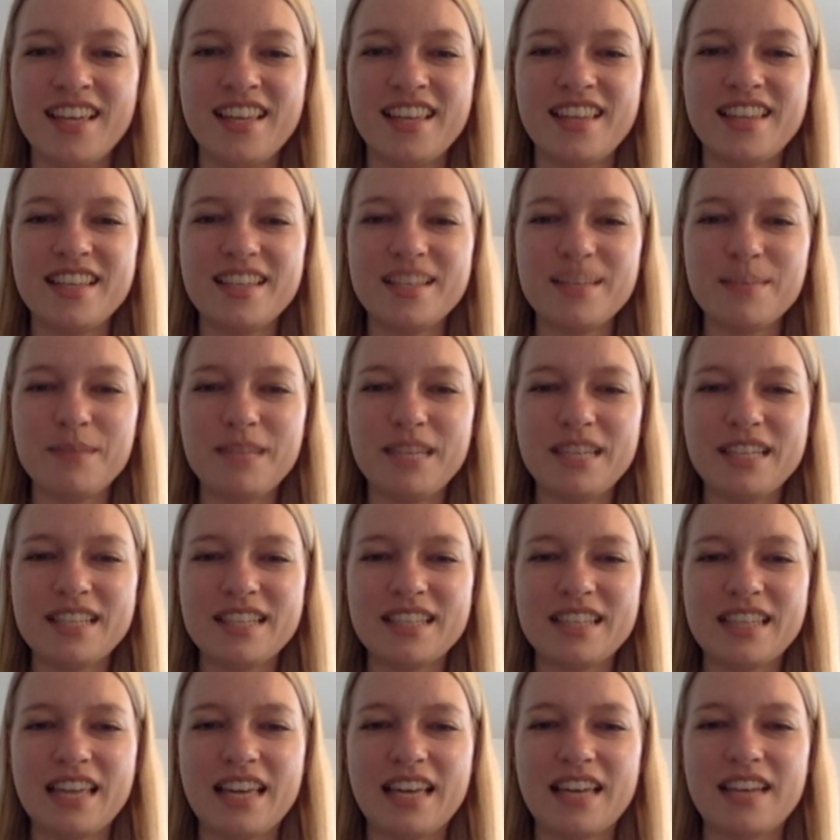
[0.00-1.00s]
This
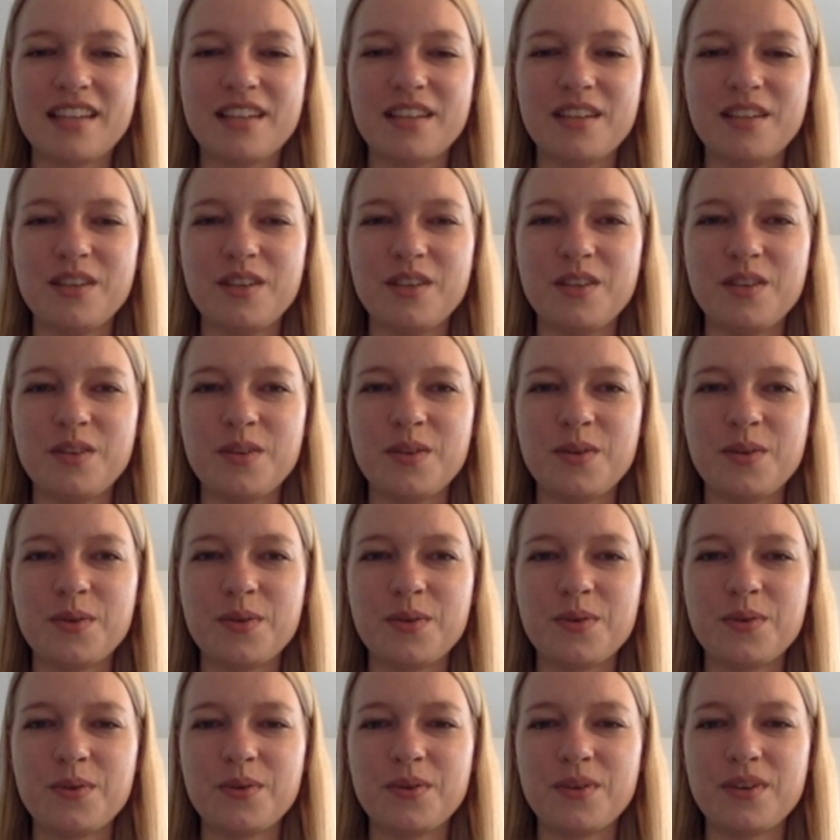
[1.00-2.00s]
means that
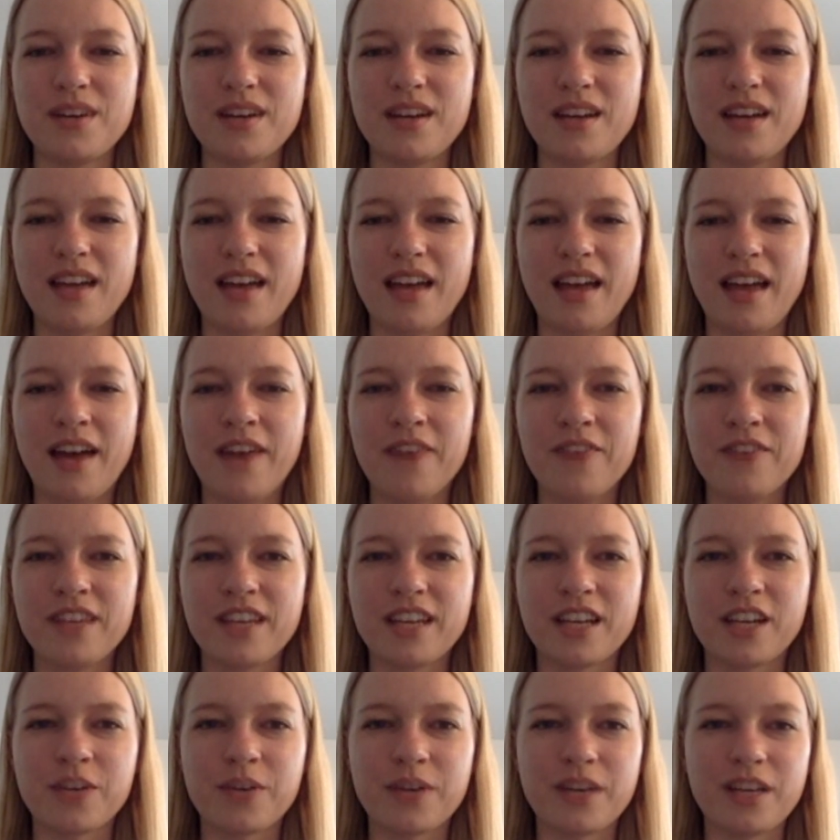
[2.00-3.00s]
you have like
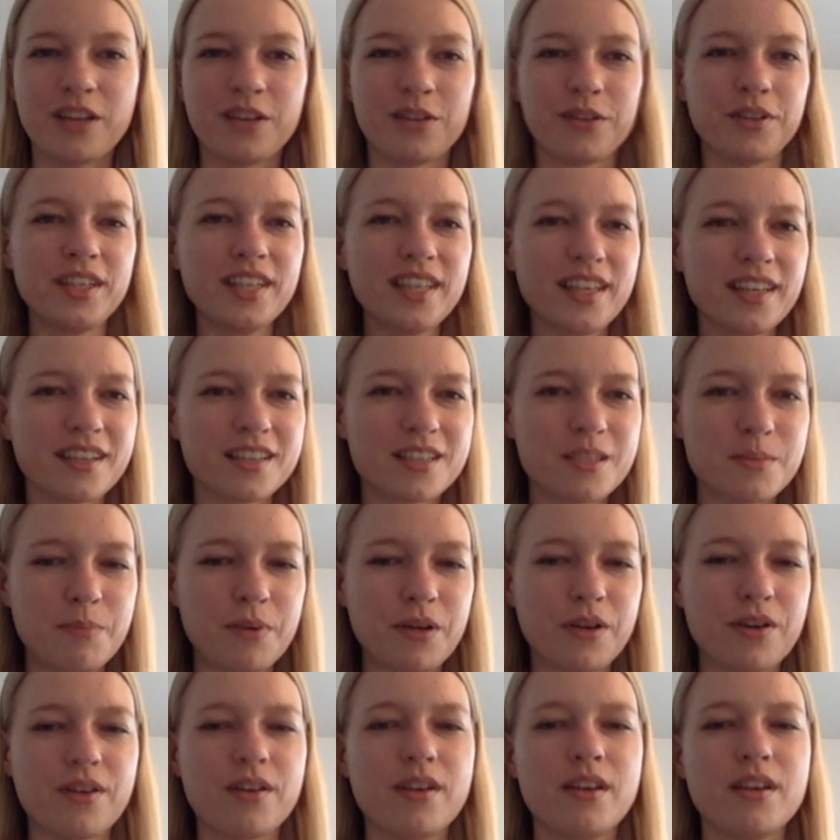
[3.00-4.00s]
a great learning
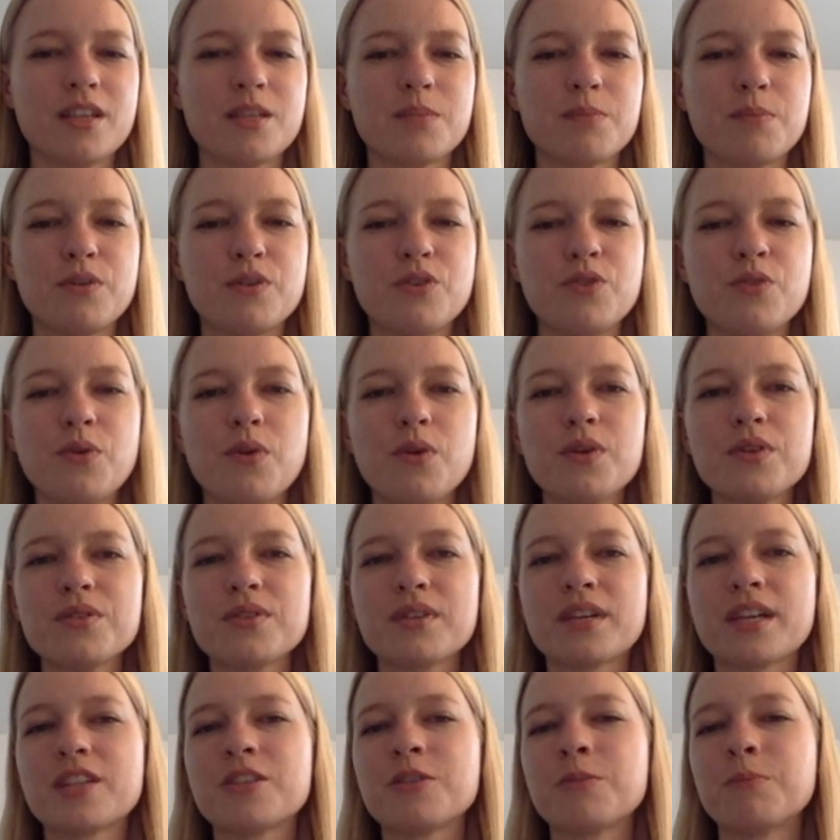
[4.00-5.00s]
experience, but you also
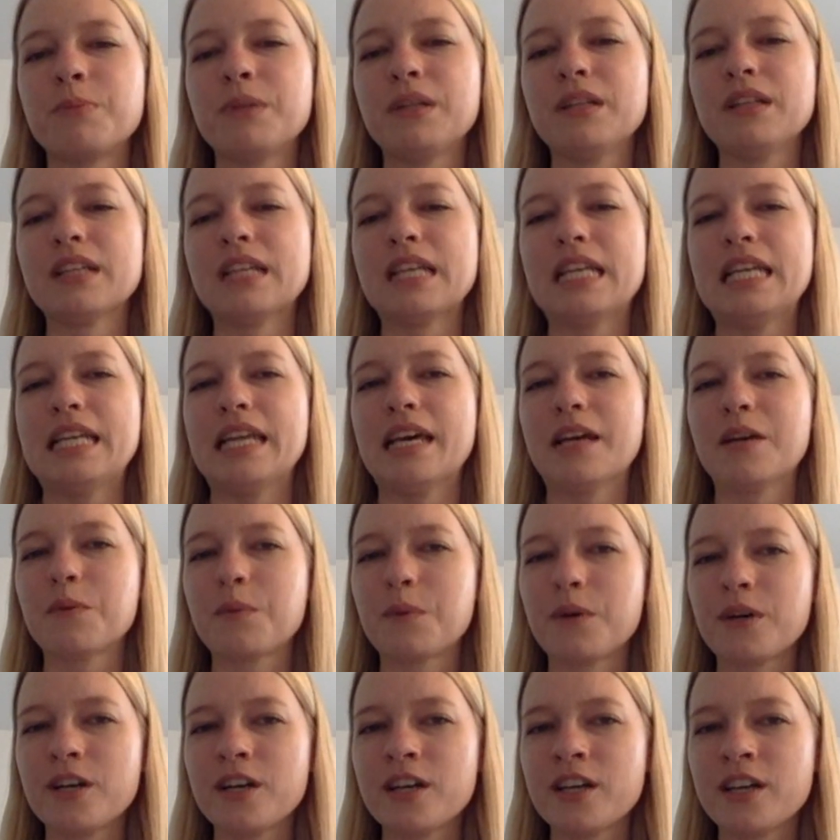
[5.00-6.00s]
get to build a
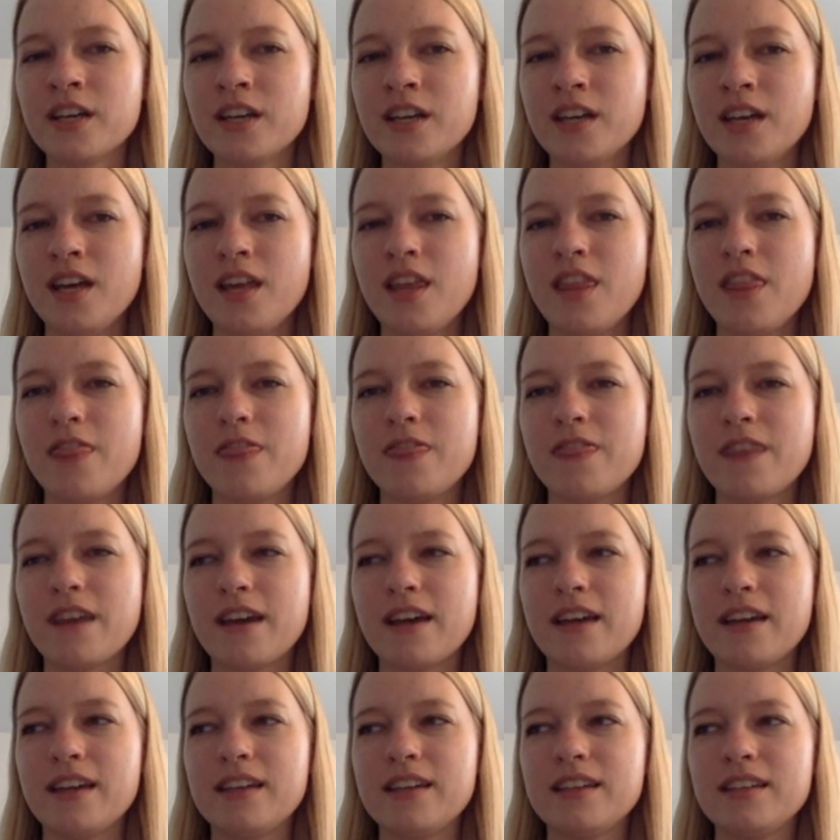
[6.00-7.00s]
network
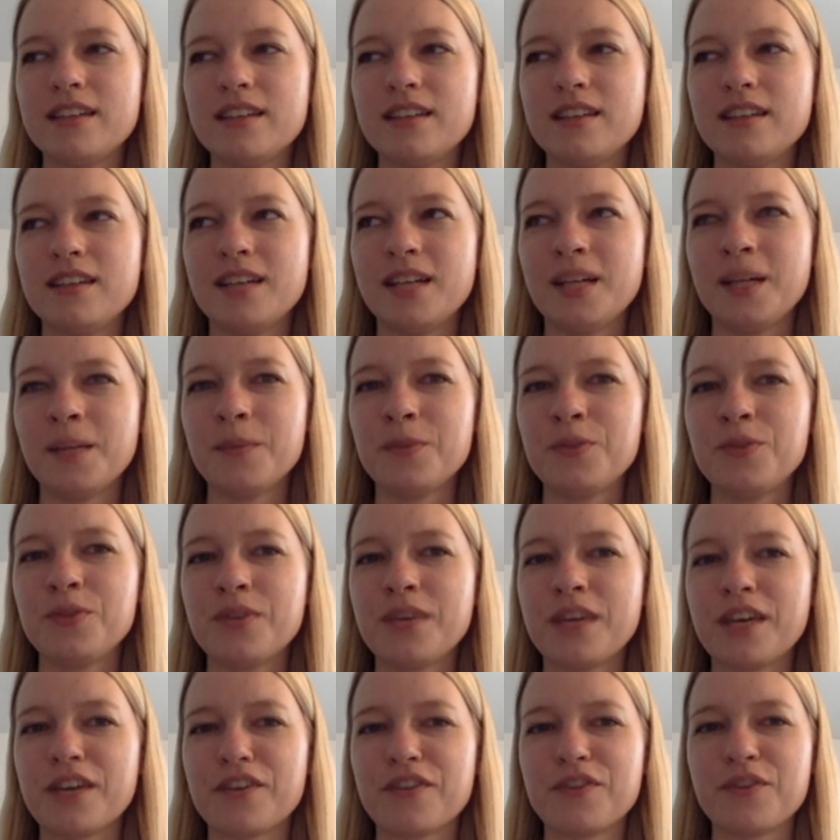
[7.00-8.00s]
that helps you
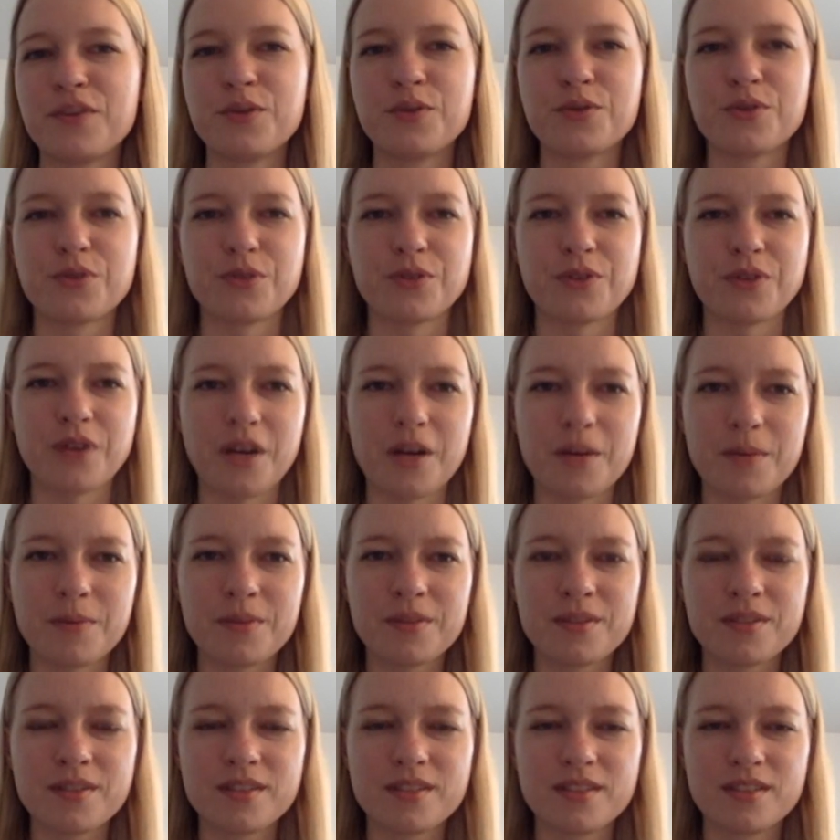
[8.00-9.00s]
get future
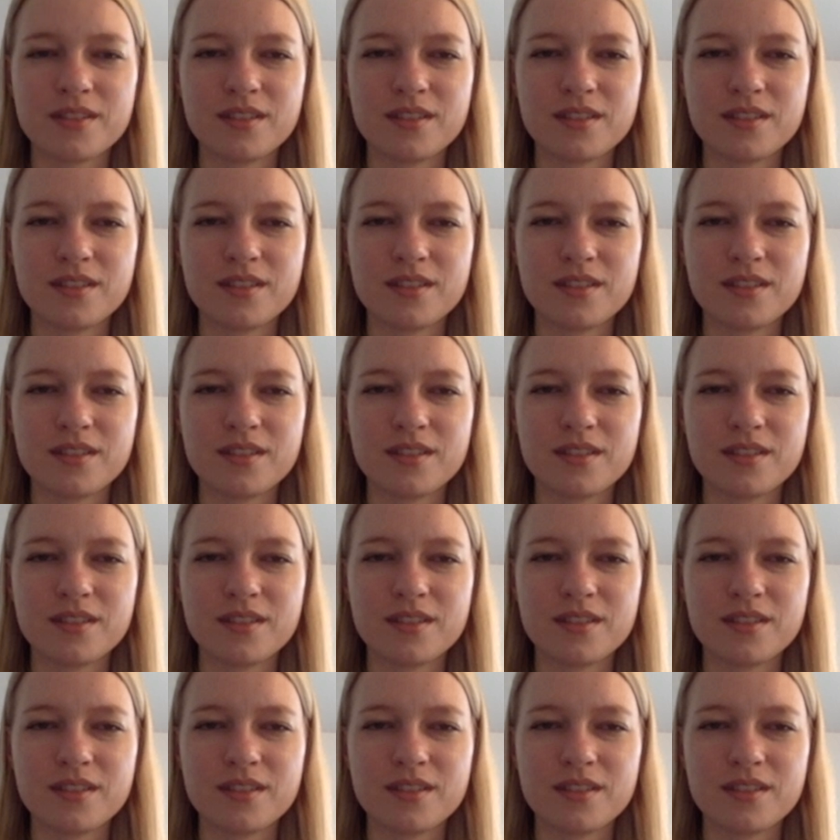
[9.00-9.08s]
jobs.